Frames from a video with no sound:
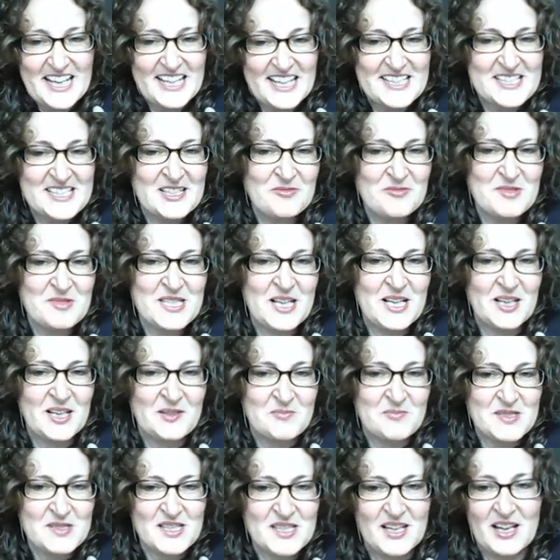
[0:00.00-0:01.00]
And
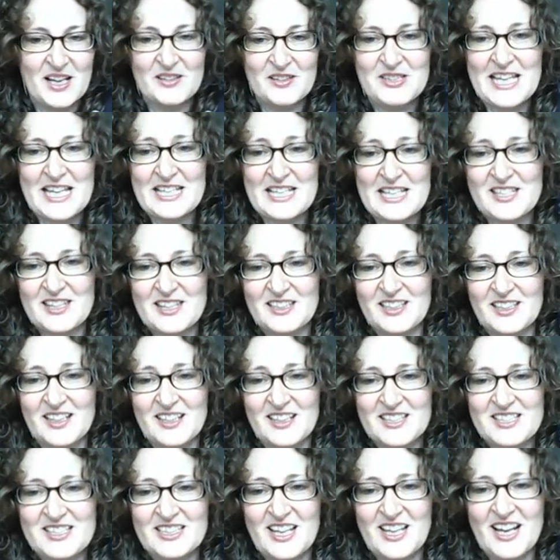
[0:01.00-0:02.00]
sometimes I get to the
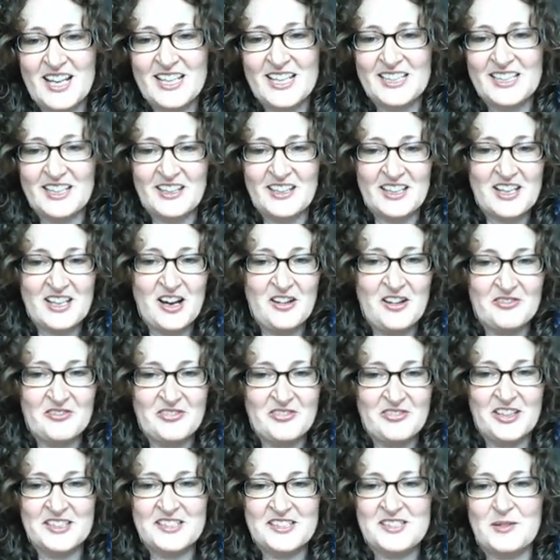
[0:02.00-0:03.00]
last line and I can't
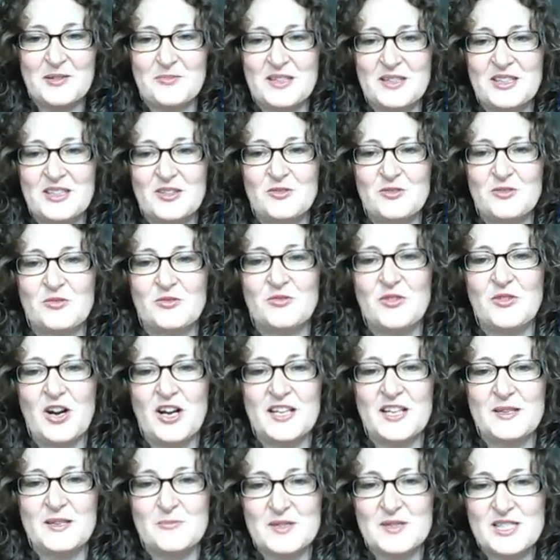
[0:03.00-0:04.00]
find something that
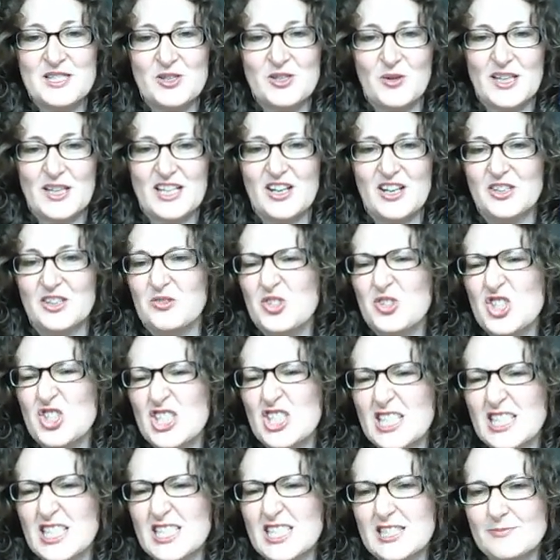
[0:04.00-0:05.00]
rhymes, so I kind of
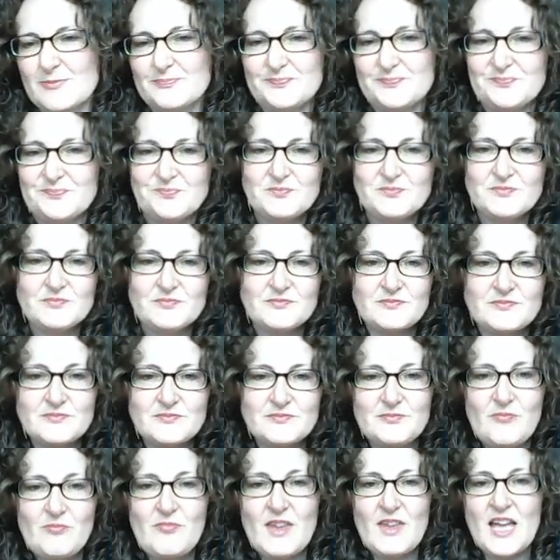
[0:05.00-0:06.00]
cheat.
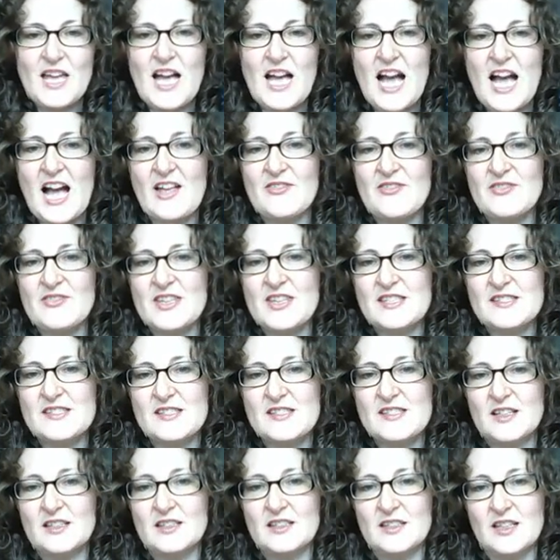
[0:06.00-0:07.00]
And
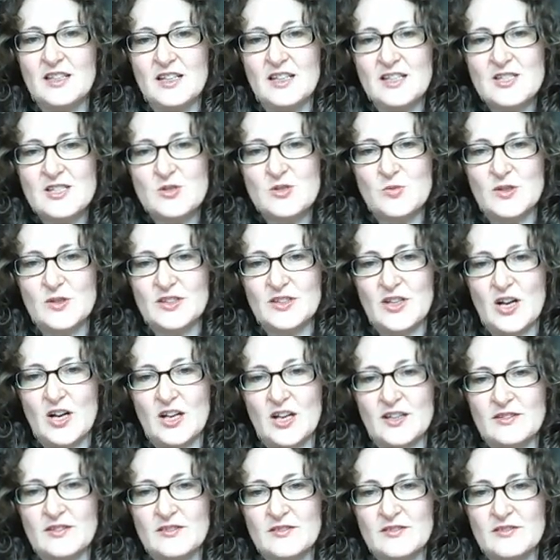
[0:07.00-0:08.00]
this last one,
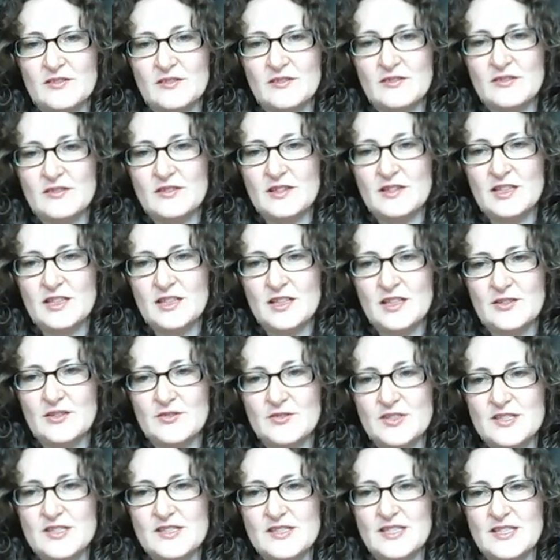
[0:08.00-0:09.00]
I think
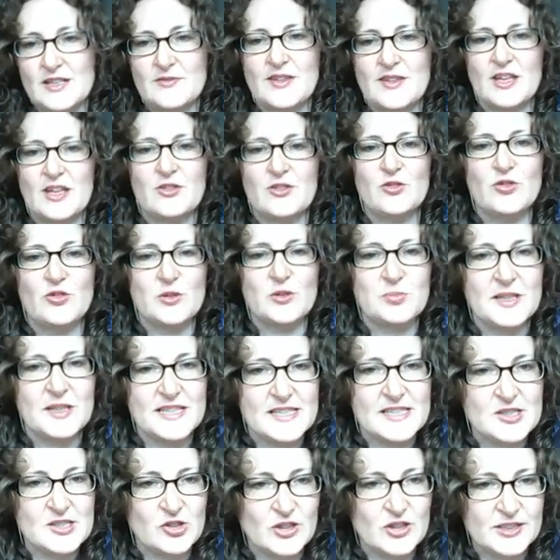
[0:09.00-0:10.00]
I've just saved that in the wrong
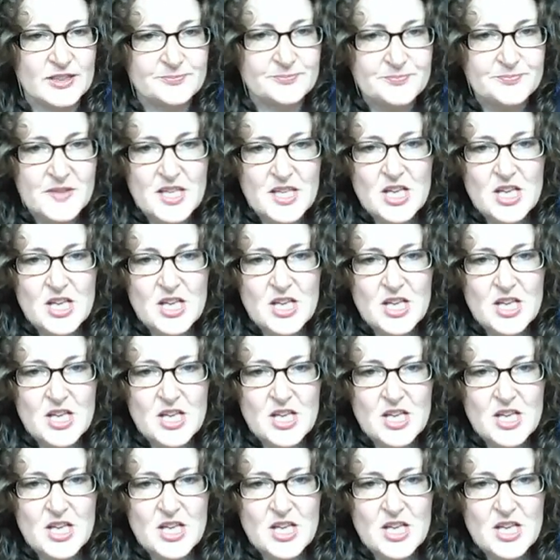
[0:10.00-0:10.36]
place, sorry.